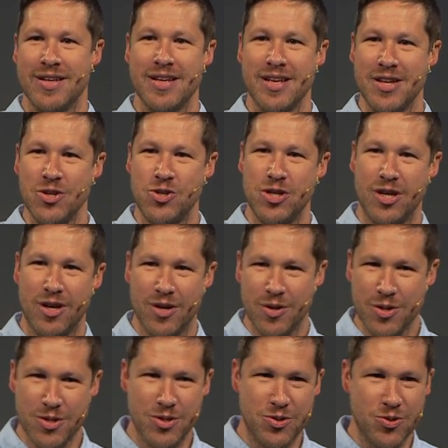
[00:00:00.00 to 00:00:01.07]
And she
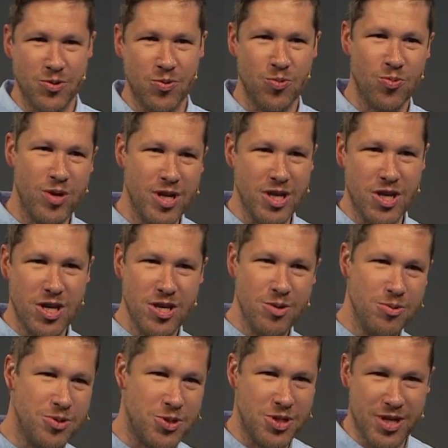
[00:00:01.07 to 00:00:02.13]
goes, When you
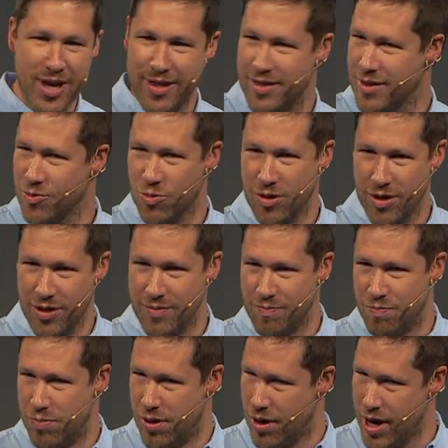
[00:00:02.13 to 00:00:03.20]
said the
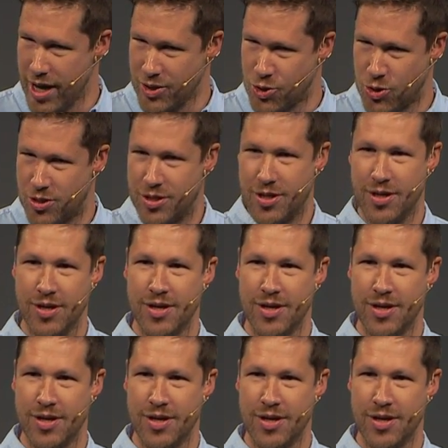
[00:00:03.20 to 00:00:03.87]
word breast,